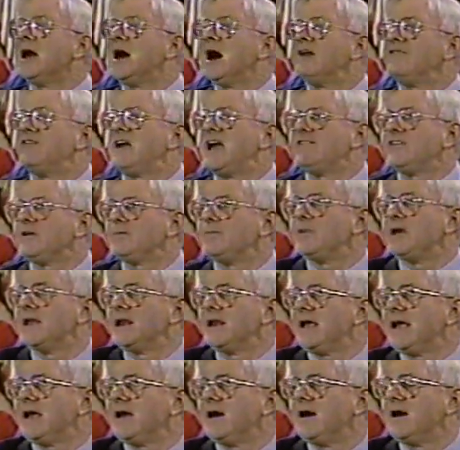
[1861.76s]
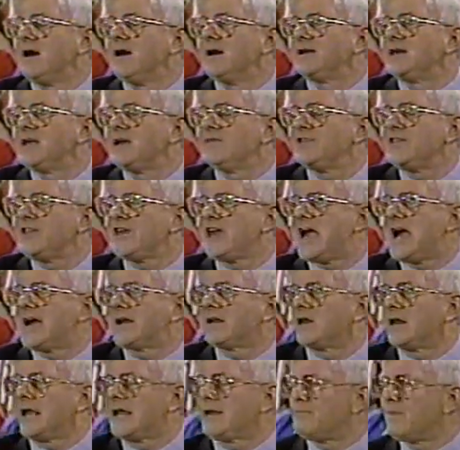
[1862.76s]
of having been uh, given the
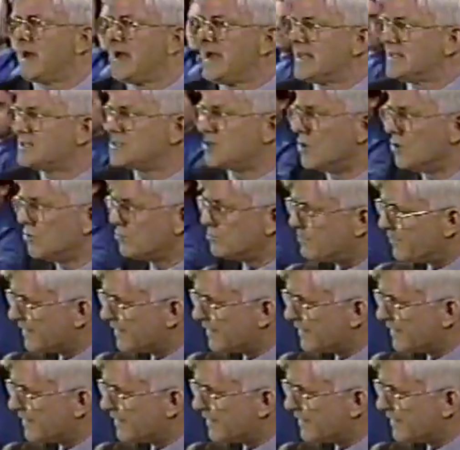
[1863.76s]
accolade by his own